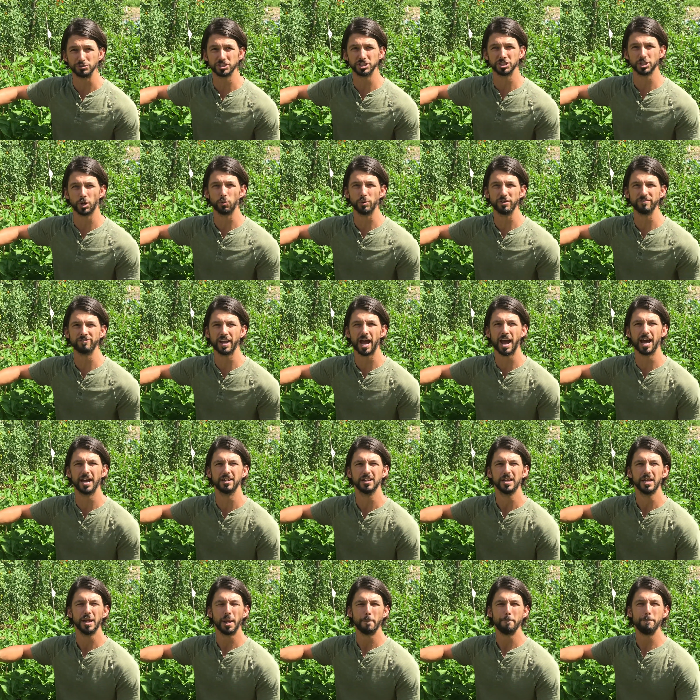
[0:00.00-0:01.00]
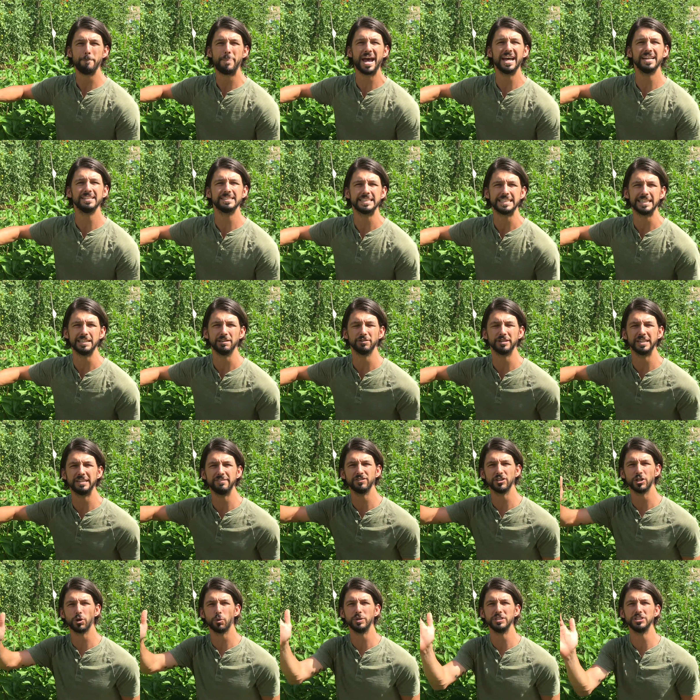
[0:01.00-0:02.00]
So we've got beds here, and
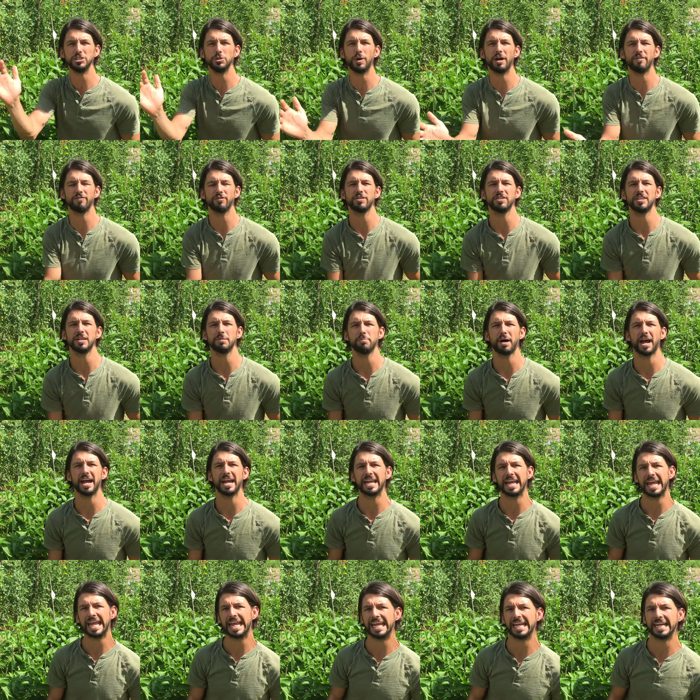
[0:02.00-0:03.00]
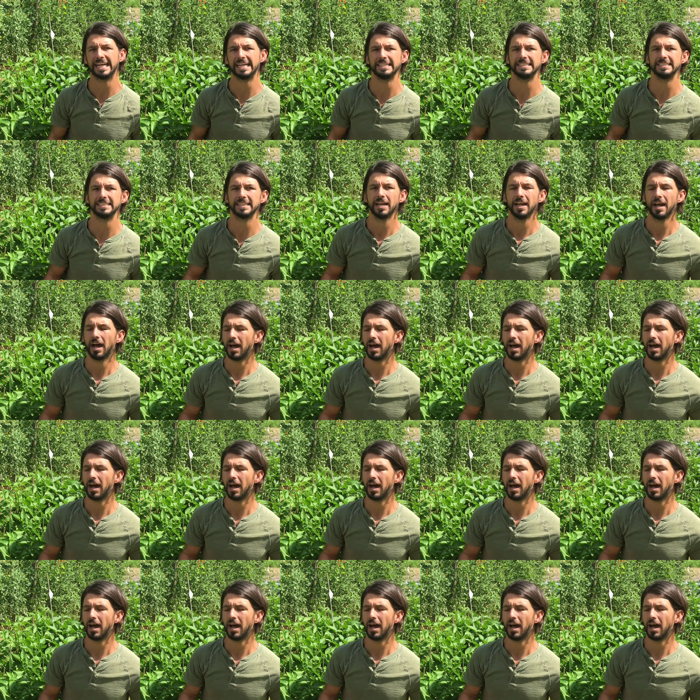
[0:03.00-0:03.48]
even though we do everything by hand,